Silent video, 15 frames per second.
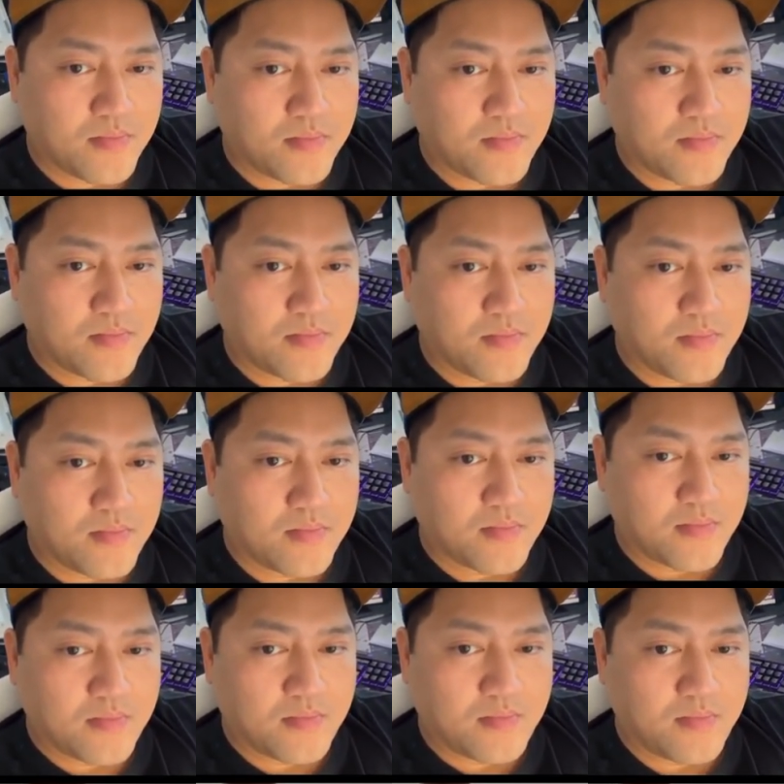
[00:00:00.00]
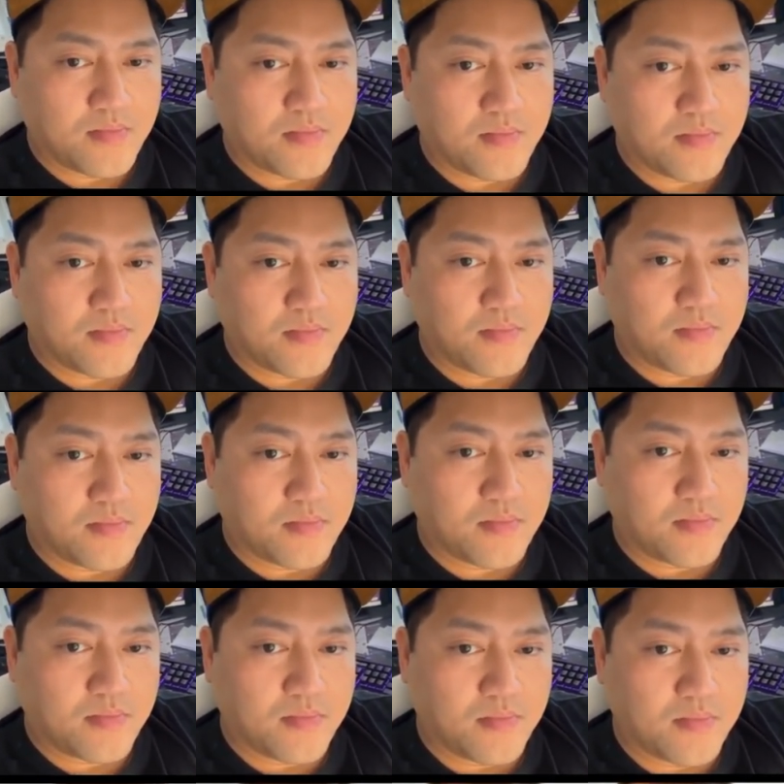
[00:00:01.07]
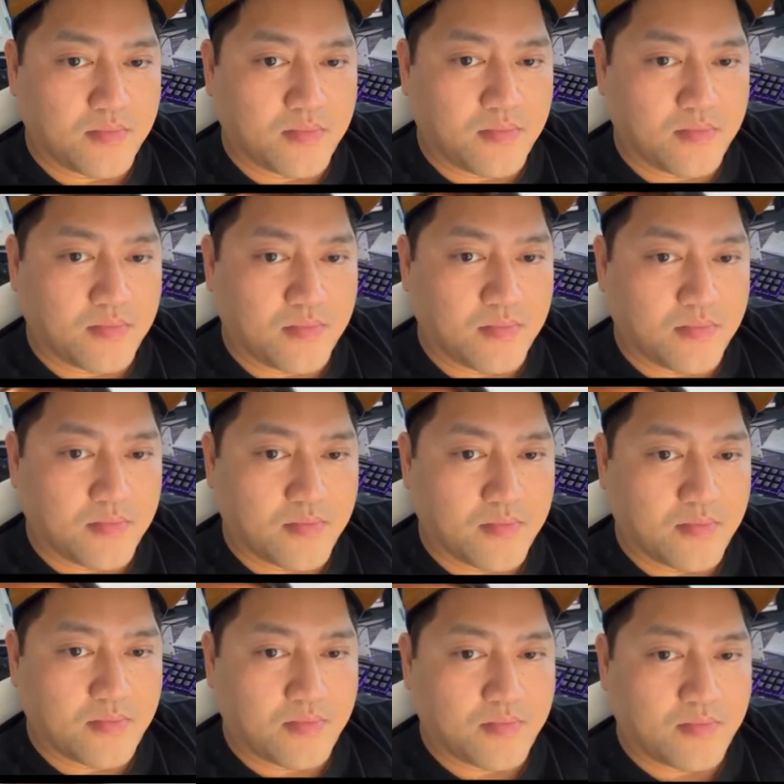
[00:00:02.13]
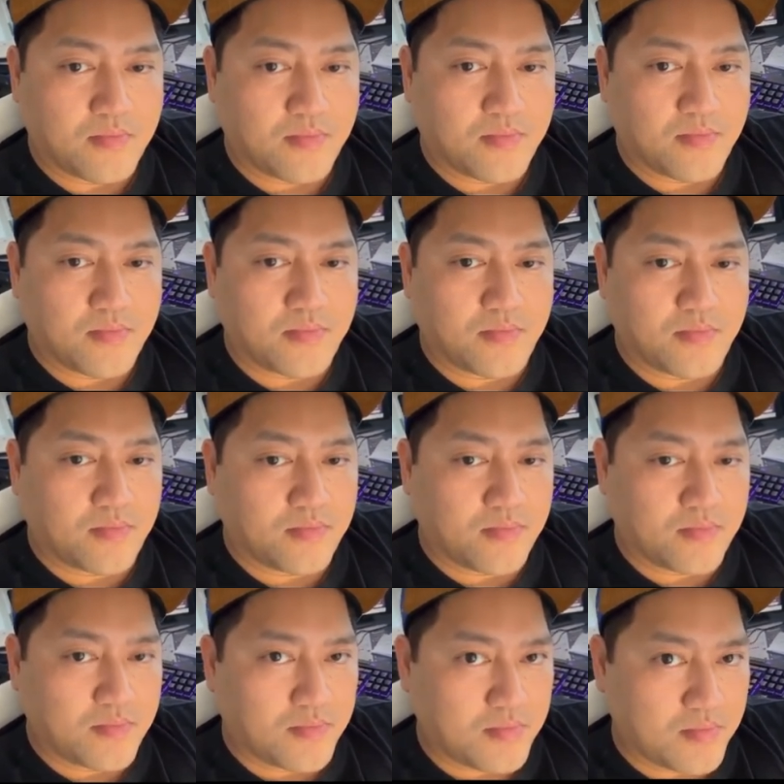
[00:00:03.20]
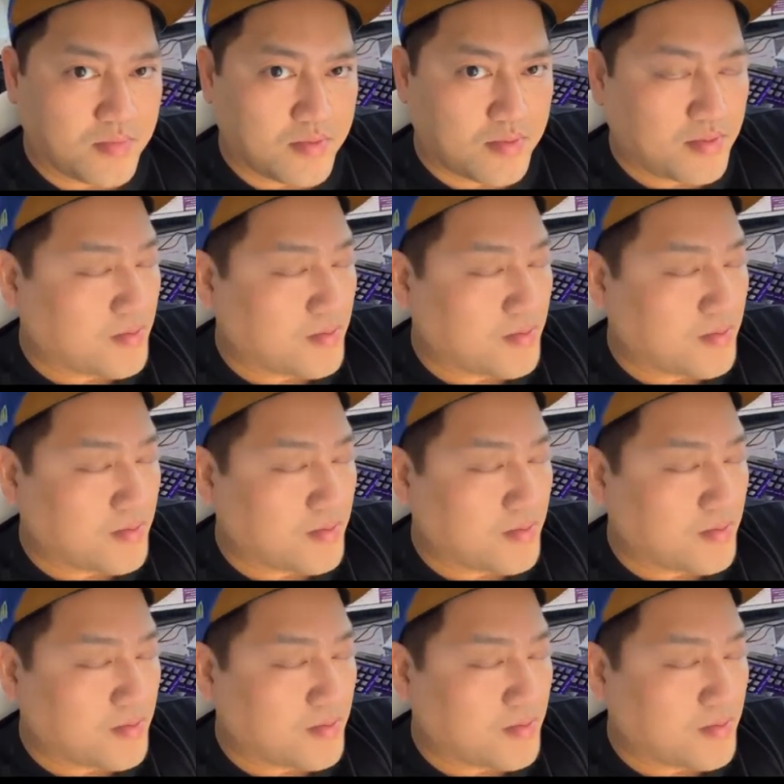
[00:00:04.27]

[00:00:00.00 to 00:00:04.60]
(silent)